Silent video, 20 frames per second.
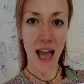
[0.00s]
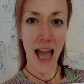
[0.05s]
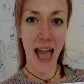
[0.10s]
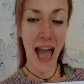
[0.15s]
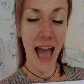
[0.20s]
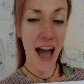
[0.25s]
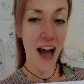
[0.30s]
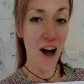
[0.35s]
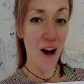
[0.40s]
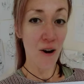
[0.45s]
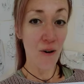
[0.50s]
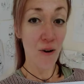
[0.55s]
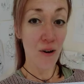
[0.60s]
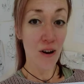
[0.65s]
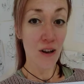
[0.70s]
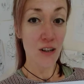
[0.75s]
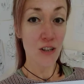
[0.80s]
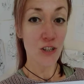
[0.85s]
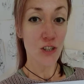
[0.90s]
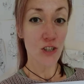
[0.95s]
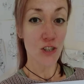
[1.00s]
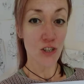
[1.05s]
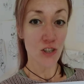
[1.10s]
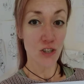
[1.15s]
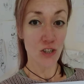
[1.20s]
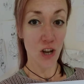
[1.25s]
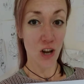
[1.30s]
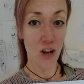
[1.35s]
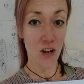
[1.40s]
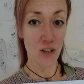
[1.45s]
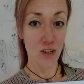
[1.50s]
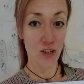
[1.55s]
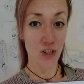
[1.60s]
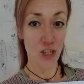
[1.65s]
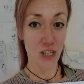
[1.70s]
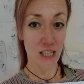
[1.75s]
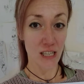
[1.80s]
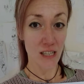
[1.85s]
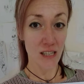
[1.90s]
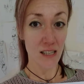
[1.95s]
our
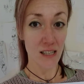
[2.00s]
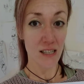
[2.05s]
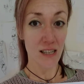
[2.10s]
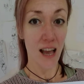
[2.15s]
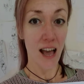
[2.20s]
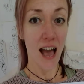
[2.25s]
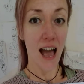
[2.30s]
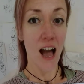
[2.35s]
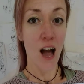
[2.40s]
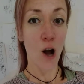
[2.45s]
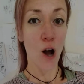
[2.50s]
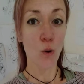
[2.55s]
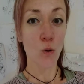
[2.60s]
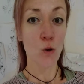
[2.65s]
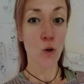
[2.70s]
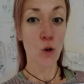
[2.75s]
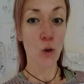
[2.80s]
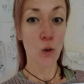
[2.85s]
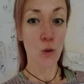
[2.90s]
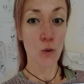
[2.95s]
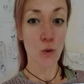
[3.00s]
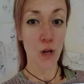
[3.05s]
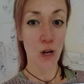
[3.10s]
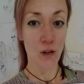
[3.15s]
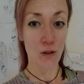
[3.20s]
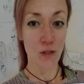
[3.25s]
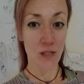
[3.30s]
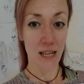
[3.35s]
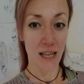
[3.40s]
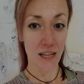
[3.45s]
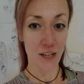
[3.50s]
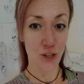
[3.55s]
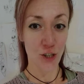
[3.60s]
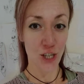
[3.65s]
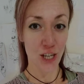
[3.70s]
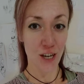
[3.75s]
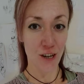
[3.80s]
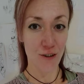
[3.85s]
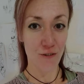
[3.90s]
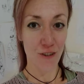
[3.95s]
starches, our glucose
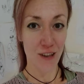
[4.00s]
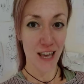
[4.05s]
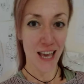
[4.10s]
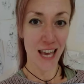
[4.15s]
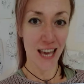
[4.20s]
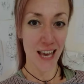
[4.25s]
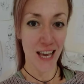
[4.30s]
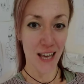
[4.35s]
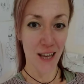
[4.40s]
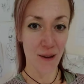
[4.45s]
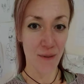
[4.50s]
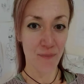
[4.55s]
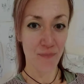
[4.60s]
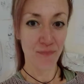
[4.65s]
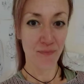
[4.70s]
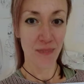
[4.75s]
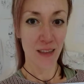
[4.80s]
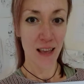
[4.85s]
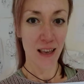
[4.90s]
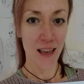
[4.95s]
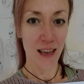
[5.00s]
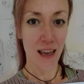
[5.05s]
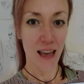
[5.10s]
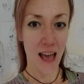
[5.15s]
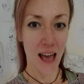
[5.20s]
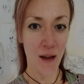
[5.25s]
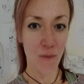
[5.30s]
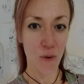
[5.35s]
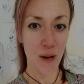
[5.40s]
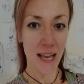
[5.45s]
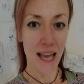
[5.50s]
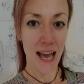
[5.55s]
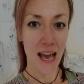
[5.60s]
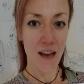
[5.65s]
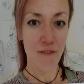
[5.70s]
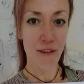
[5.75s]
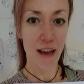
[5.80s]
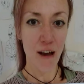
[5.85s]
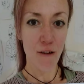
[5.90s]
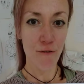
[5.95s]
energy over here. And we
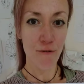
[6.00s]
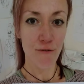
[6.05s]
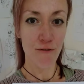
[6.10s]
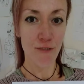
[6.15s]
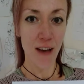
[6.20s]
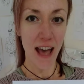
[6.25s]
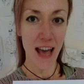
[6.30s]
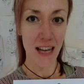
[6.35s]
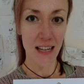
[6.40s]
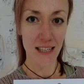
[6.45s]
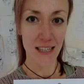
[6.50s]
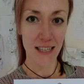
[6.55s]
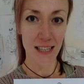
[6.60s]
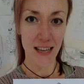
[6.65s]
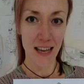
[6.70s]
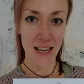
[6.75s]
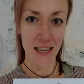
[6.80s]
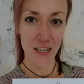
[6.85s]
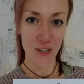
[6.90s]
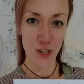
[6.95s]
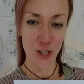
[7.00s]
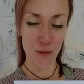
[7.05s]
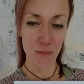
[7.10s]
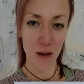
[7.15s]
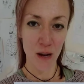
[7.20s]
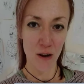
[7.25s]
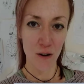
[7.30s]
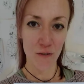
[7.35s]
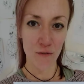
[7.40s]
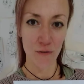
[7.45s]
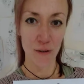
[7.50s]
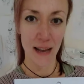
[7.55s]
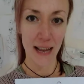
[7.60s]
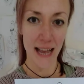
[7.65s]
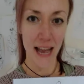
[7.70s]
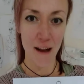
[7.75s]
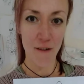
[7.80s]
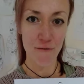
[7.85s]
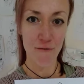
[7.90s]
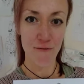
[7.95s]
have our fat energy pathway,
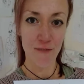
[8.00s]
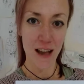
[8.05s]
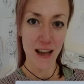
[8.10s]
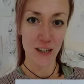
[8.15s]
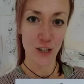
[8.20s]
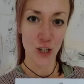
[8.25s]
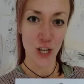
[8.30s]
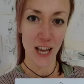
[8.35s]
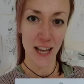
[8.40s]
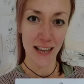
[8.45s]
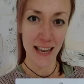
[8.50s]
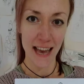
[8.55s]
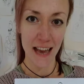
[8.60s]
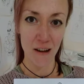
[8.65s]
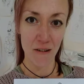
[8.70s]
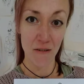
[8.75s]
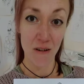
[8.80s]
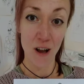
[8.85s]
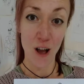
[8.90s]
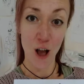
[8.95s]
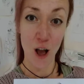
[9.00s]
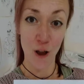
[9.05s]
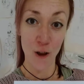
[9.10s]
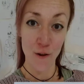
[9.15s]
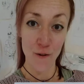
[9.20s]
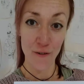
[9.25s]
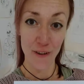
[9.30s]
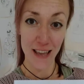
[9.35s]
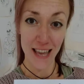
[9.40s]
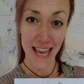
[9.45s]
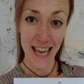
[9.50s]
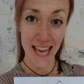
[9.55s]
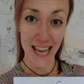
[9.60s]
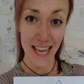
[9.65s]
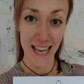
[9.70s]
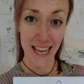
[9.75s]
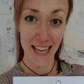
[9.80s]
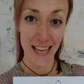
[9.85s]
our fat checkout over here.